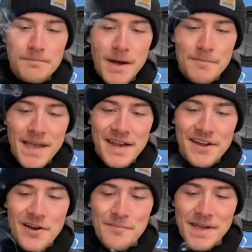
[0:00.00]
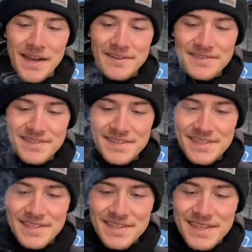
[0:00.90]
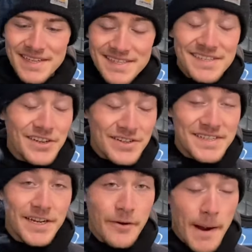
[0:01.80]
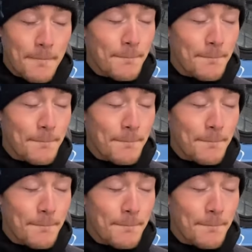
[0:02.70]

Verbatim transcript: But man, oh man, this is a good cigarette.